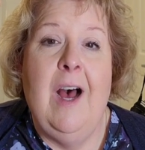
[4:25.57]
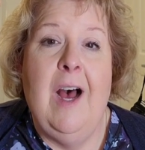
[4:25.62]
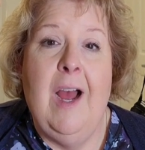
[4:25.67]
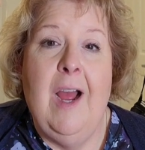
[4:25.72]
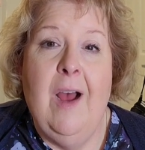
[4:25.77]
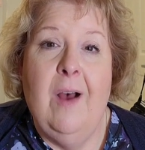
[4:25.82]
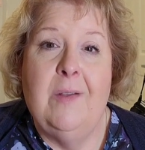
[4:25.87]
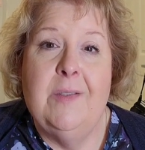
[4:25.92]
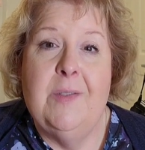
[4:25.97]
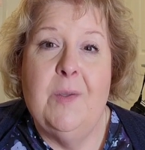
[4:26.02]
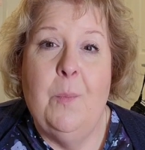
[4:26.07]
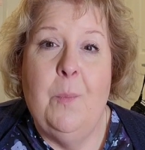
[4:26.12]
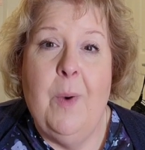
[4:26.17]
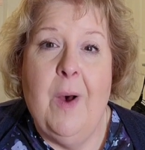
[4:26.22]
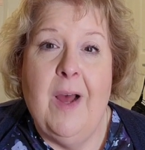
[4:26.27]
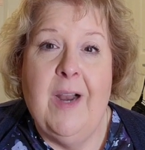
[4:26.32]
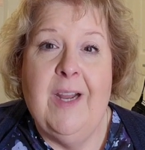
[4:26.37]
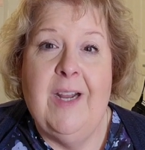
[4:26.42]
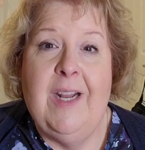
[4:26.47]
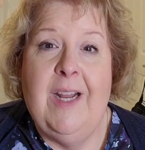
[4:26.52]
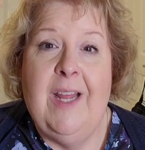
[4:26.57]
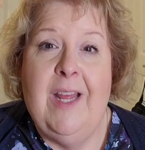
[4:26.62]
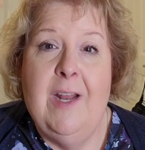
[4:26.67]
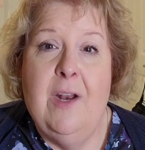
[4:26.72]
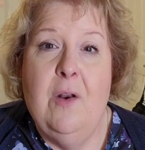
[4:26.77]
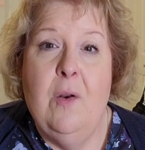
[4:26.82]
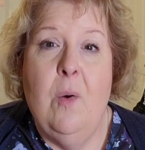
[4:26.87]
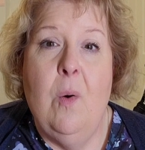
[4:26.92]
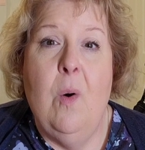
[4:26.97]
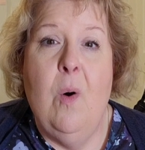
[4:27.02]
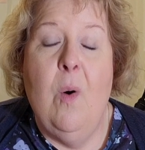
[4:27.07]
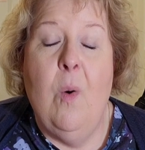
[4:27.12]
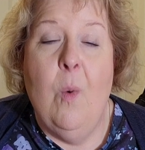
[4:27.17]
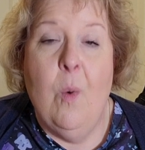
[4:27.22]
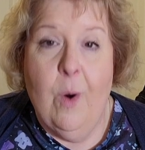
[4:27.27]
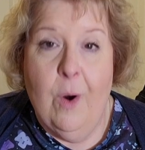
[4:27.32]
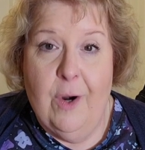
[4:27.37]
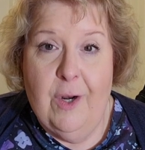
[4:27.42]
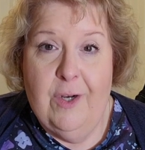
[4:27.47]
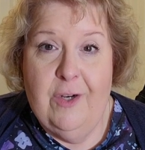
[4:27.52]
I also bought it in
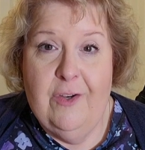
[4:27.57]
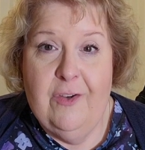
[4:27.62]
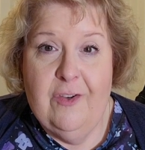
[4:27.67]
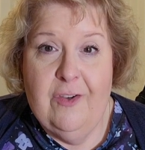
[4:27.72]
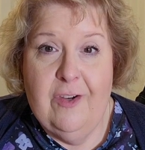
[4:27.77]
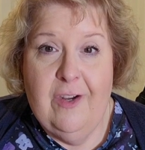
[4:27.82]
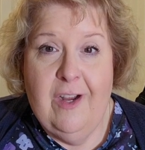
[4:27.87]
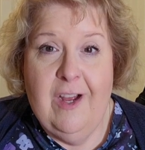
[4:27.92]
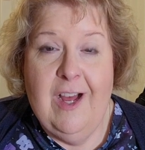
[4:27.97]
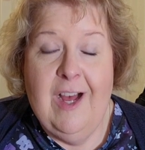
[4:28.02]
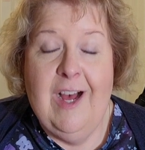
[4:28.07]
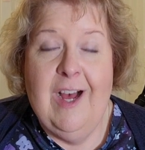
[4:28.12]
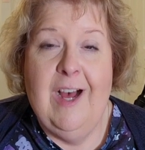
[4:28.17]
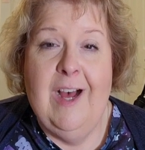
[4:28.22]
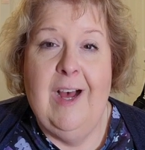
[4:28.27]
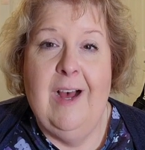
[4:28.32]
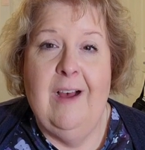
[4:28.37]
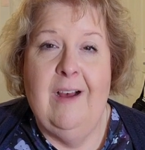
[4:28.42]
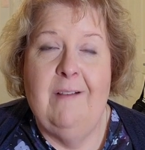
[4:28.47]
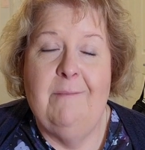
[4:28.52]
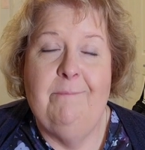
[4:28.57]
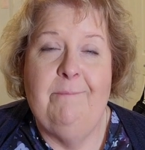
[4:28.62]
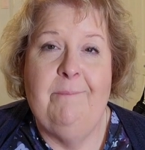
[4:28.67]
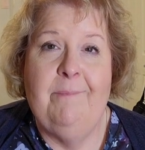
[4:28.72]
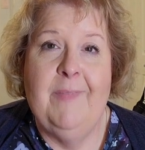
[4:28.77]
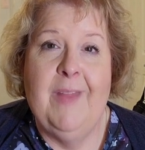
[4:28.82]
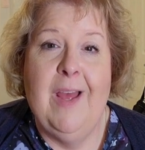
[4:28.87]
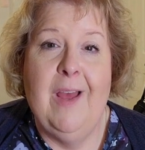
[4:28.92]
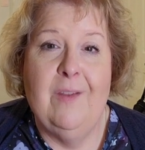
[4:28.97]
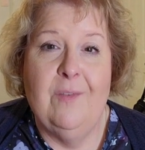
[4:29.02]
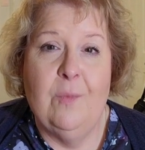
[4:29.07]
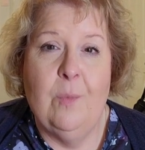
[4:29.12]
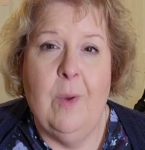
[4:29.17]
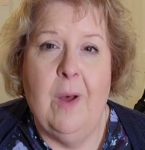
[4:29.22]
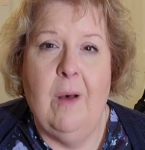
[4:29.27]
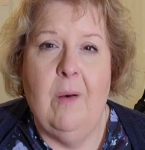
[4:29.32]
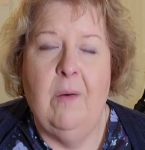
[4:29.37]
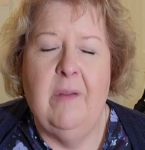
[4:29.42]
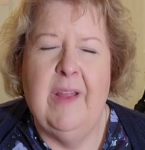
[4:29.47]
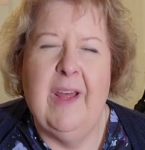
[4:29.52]
orange as
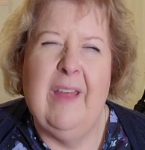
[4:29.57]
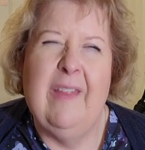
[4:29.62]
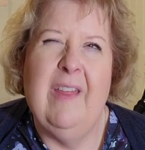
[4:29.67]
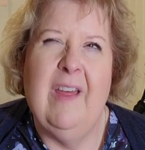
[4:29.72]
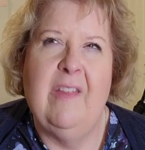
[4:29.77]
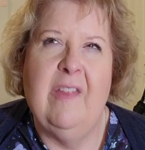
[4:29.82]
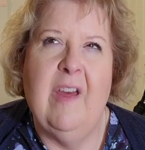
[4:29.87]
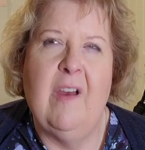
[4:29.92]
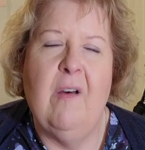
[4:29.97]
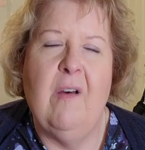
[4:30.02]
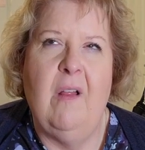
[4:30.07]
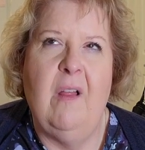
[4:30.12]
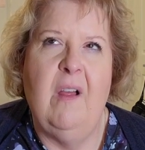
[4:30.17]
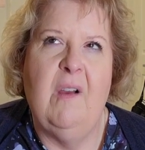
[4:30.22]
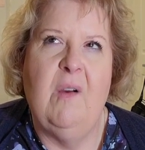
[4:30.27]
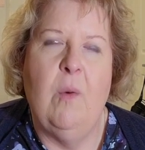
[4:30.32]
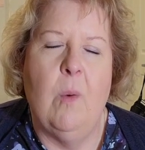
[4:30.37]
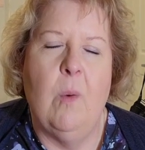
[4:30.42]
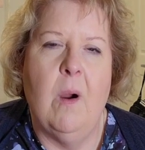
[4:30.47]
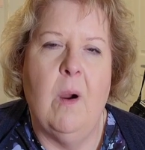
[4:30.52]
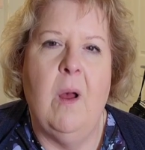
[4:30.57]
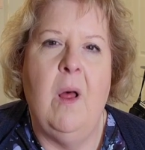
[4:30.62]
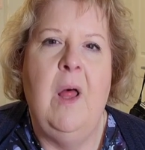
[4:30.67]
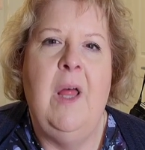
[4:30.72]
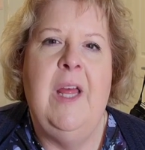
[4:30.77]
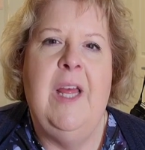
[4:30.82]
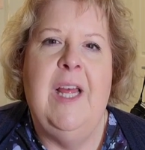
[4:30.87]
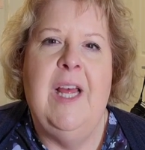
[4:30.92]
well. I think they call it coral.